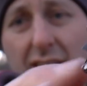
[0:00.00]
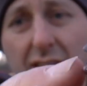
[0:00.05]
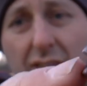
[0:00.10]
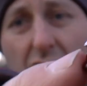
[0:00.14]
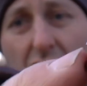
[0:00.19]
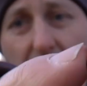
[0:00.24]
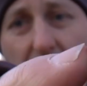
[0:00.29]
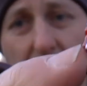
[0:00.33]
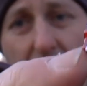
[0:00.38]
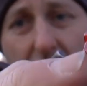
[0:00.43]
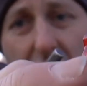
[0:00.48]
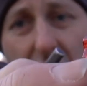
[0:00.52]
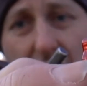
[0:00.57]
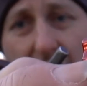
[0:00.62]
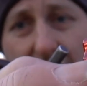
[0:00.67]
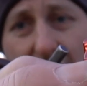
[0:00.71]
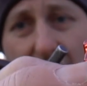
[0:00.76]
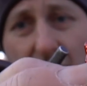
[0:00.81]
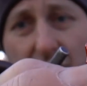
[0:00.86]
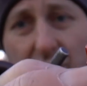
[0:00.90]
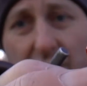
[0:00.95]
you've got a little
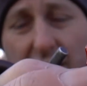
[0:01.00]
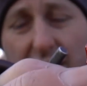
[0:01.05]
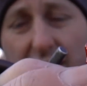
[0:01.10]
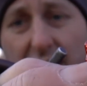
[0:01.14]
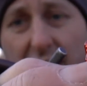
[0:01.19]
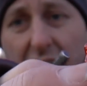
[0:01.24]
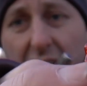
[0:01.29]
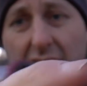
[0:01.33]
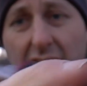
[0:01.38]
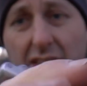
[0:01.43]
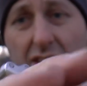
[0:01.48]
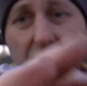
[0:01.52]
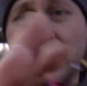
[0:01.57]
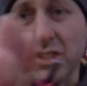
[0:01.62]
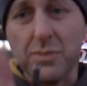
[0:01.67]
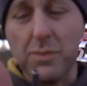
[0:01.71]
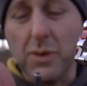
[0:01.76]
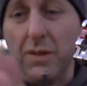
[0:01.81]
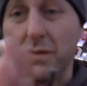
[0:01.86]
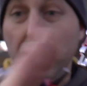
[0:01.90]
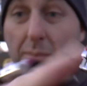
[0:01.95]
angle here, you
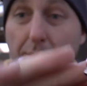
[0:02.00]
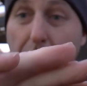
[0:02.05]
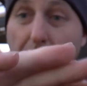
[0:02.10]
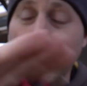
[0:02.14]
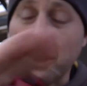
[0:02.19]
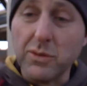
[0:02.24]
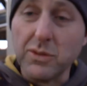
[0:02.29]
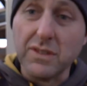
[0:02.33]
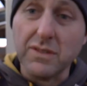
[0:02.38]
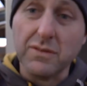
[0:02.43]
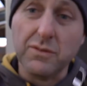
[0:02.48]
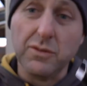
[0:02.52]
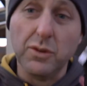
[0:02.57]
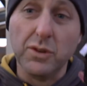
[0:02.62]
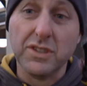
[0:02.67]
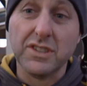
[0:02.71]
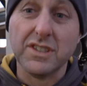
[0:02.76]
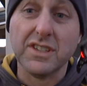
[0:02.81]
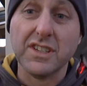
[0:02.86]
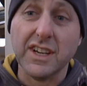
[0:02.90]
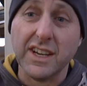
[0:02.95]
just move it backwards and
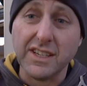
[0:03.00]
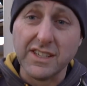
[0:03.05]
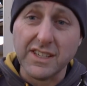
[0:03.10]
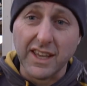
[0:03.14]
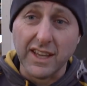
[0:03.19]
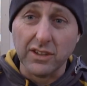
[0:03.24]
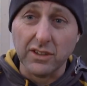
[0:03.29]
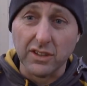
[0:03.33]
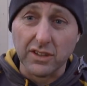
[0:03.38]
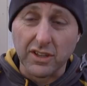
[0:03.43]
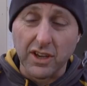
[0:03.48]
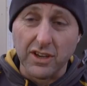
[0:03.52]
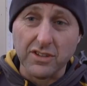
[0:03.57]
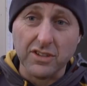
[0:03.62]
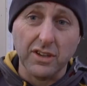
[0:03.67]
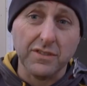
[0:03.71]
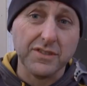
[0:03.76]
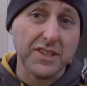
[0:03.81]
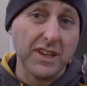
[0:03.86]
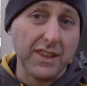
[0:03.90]
forwards to change the angle it goes off.